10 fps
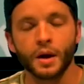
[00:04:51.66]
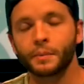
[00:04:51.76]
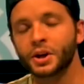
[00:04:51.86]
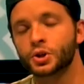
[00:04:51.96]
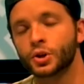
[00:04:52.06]

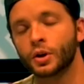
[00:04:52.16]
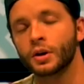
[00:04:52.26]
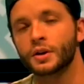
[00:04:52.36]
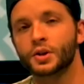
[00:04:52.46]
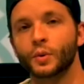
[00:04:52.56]
Make
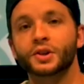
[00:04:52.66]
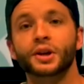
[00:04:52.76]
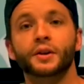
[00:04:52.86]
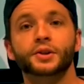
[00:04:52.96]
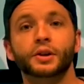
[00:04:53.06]
sure to
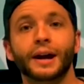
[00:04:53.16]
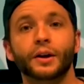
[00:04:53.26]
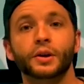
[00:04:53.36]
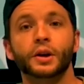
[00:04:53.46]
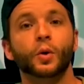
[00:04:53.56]
reach out to your
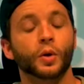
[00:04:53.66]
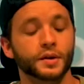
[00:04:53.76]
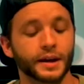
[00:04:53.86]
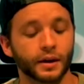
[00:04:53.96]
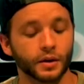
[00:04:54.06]
area
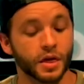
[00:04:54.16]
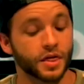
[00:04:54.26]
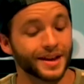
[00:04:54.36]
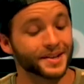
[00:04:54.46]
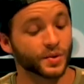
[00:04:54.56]
coordinator
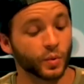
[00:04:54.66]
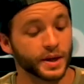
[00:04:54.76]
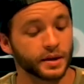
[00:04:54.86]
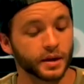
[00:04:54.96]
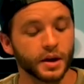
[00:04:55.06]
this
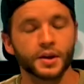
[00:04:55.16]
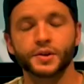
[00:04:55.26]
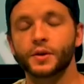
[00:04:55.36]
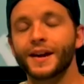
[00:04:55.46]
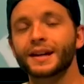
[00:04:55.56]
week
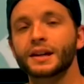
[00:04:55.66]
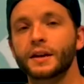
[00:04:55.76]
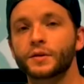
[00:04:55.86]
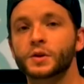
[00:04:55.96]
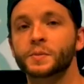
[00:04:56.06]
so they can
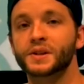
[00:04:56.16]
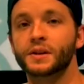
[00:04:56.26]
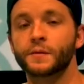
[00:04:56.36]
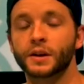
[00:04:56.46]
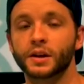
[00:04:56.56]
give you
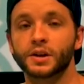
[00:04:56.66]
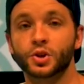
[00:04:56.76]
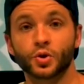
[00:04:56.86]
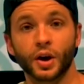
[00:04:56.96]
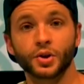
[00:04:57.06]
specific
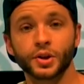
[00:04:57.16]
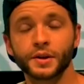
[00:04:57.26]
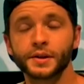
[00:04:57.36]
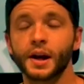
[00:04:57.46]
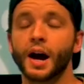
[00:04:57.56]

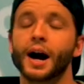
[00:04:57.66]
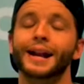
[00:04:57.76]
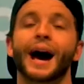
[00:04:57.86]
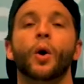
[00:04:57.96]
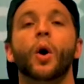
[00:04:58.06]
instructions
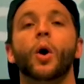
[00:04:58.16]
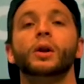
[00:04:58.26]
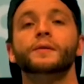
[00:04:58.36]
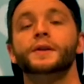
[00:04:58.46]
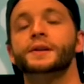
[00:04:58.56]
on how
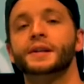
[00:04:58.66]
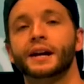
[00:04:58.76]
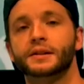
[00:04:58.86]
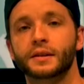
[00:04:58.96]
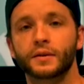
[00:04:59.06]
all of these
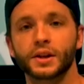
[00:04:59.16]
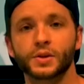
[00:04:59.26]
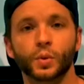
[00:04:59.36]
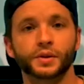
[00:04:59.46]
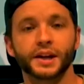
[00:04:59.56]

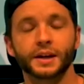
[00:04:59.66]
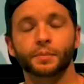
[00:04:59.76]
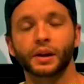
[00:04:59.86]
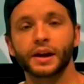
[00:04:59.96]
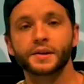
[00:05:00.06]
activities will take
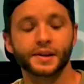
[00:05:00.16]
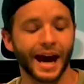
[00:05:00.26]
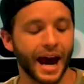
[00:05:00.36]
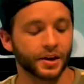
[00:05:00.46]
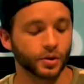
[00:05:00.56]

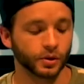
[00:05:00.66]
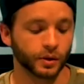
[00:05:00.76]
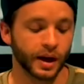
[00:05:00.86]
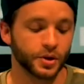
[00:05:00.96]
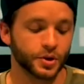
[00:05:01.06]
place at your
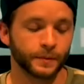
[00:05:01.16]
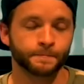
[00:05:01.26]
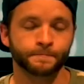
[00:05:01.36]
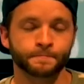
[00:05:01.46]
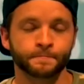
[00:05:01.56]
location.
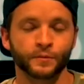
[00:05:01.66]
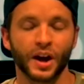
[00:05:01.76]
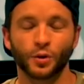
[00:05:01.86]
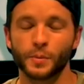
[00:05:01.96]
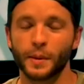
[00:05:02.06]

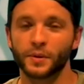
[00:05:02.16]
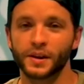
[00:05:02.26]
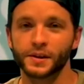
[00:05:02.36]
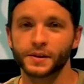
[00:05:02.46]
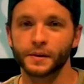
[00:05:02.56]
And remember
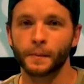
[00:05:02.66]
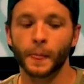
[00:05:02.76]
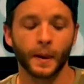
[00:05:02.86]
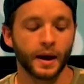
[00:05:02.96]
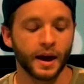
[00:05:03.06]
this,
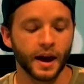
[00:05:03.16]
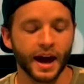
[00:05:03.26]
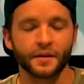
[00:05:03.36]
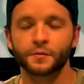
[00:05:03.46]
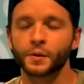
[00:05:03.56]

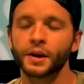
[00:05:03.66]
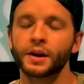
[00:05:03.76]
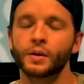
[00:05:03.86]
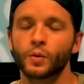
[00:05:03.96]
Every